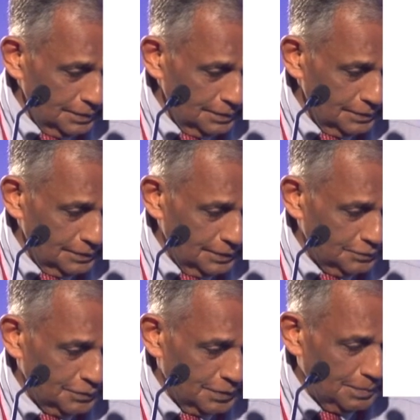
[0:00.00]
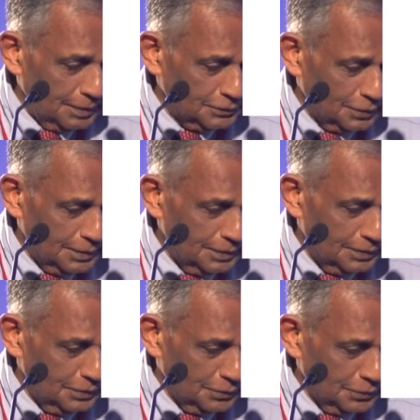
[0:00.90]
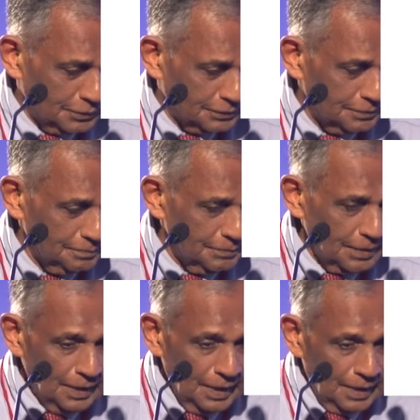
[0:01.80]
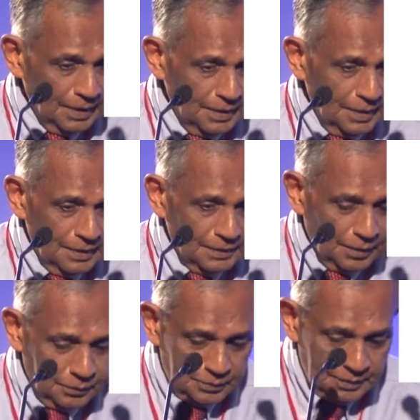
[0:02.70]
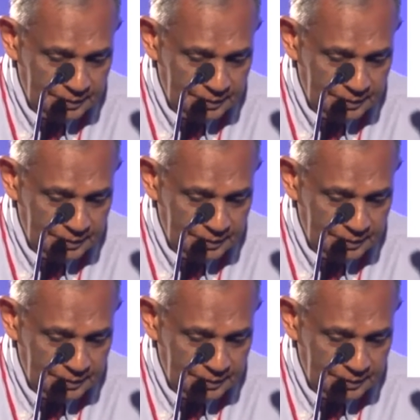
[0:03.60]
these will be resolved in due course. Now,